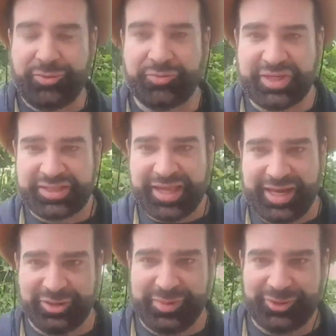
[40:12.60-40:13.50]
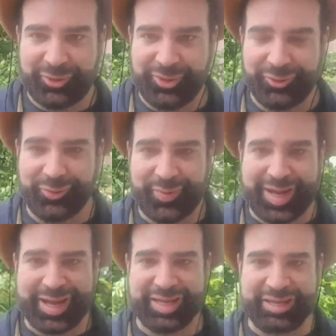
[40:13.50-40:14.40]
You've just heard me talking to
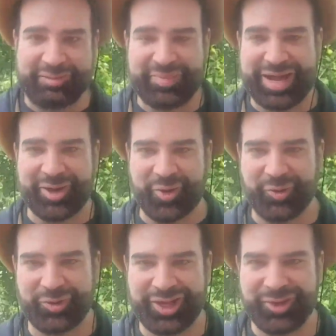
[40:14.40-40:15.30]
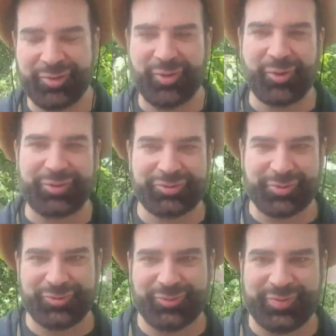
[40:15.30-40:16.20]
my parrot, who always
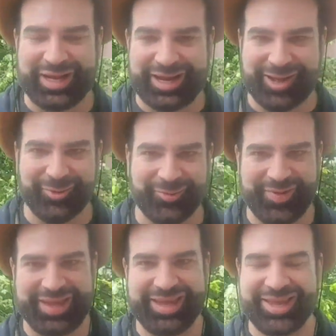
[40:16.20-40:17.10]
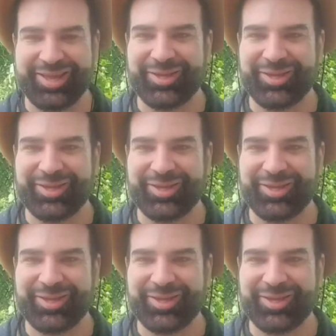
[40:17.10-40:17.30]
wants to be around me.